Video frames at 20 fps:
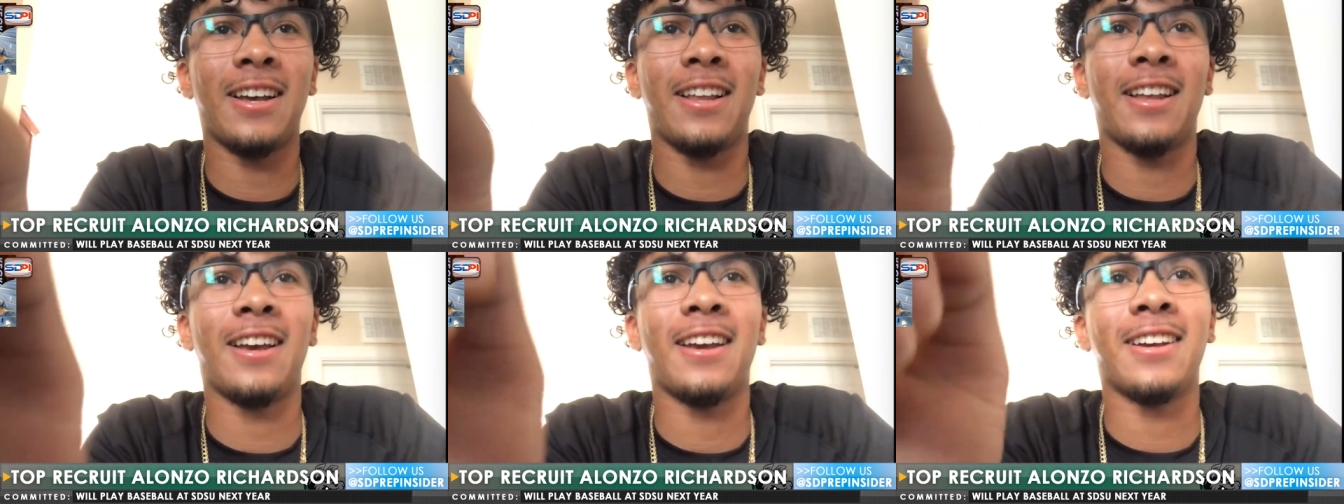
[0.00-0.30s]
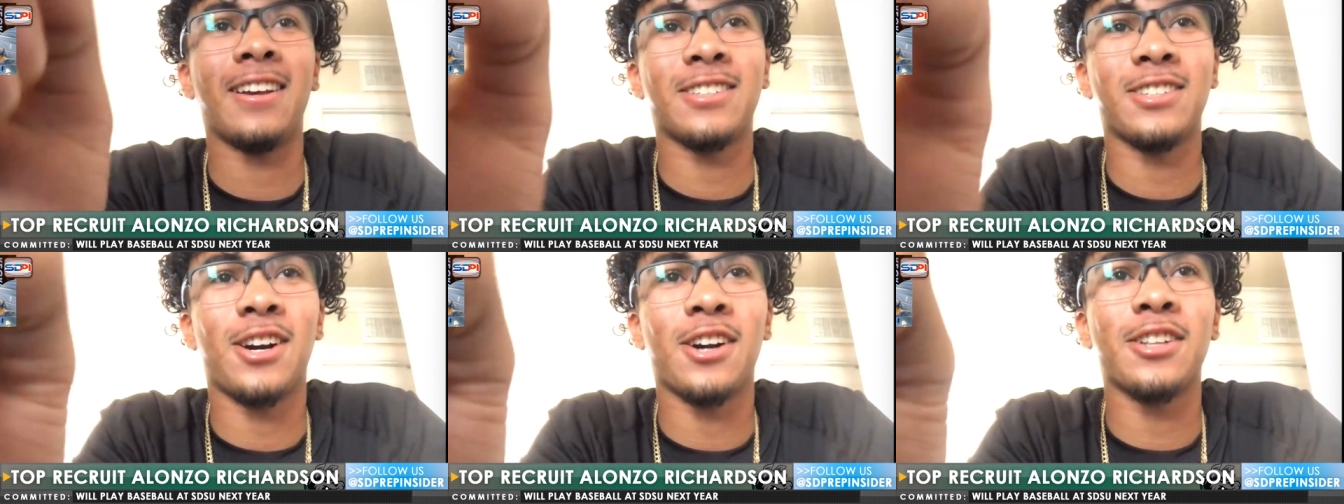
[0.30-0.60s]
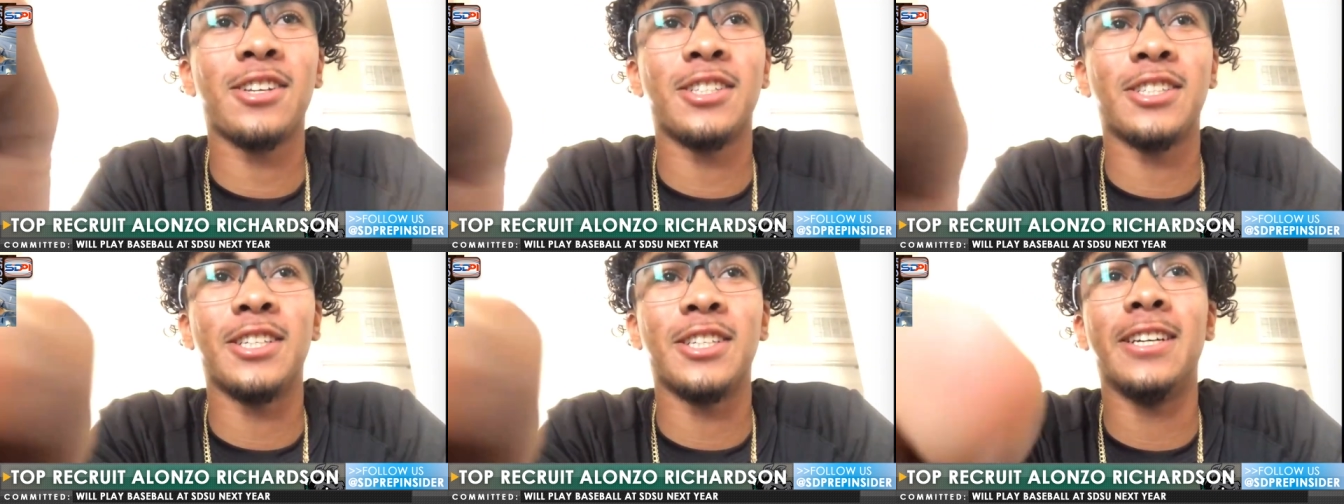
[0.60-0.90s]
I like
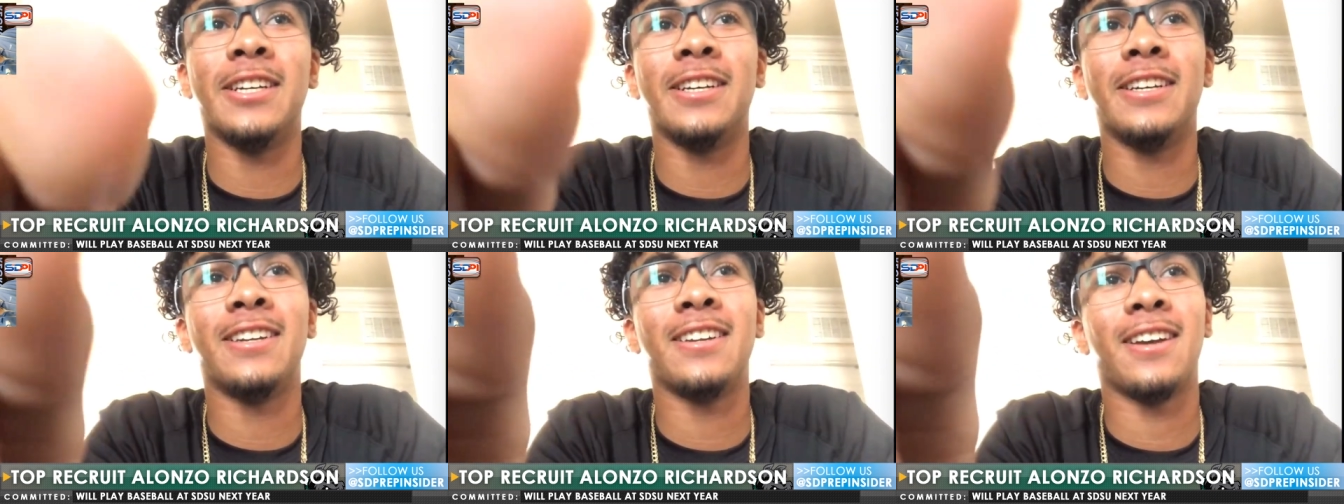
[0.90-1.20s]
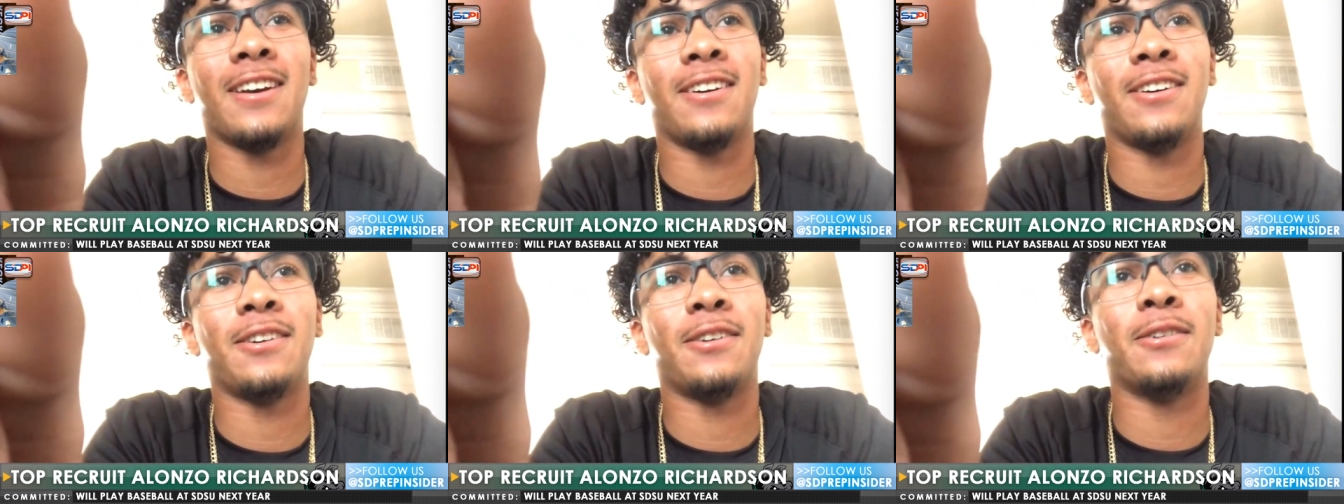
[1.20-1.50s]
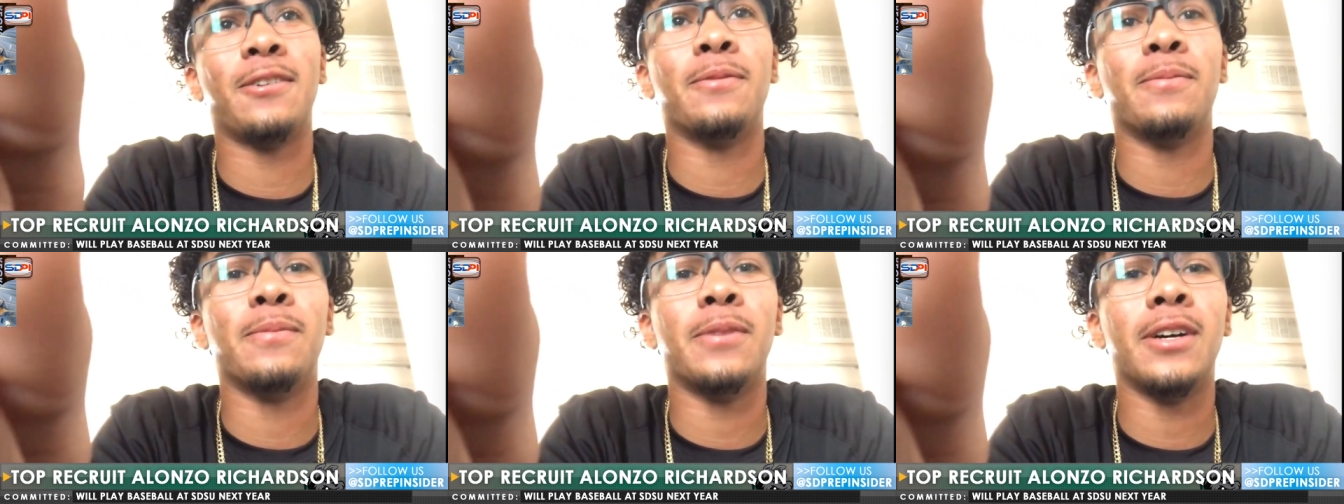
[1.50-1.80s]
chocolate is good.
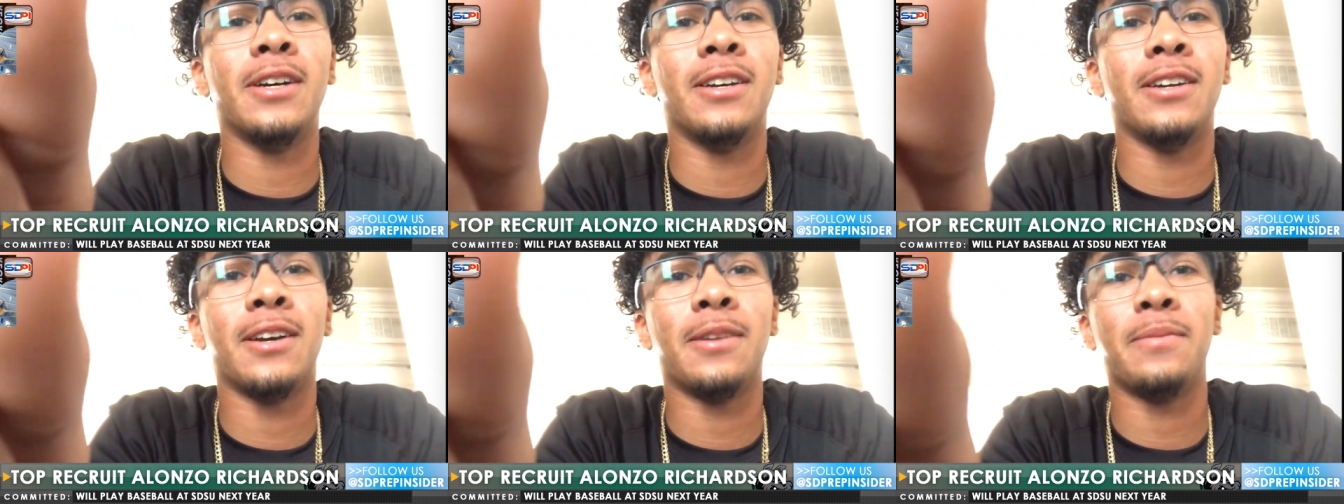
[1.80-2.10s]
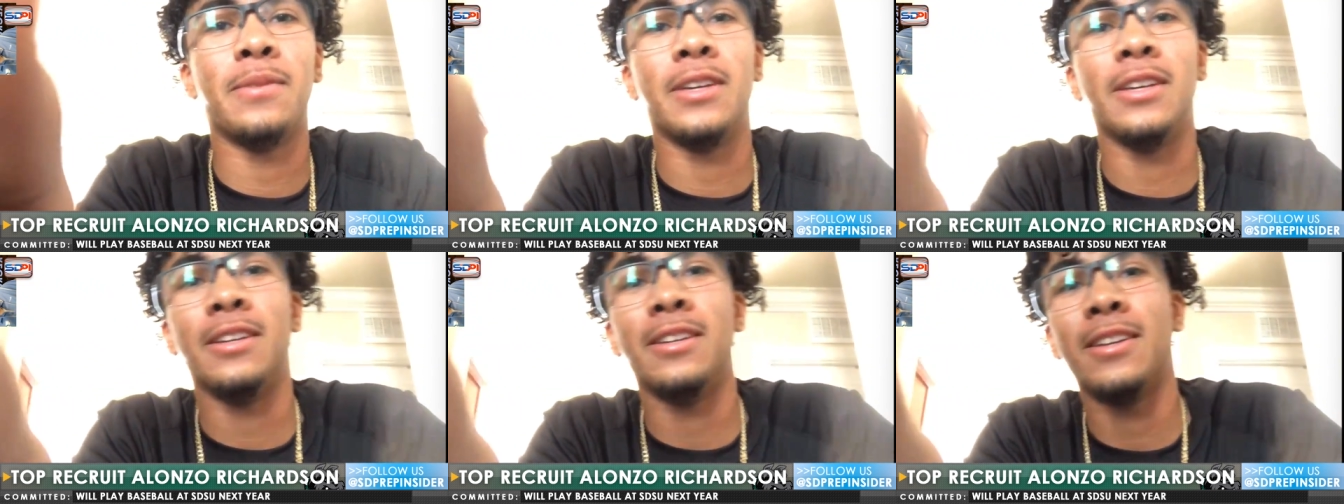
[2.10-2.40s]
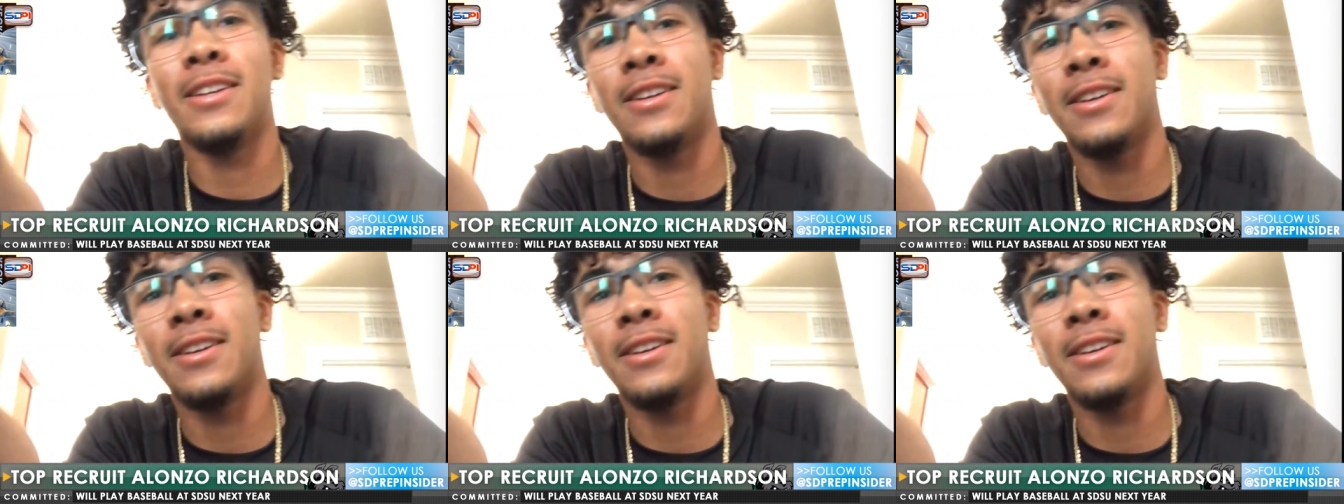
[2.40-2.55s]
I mean,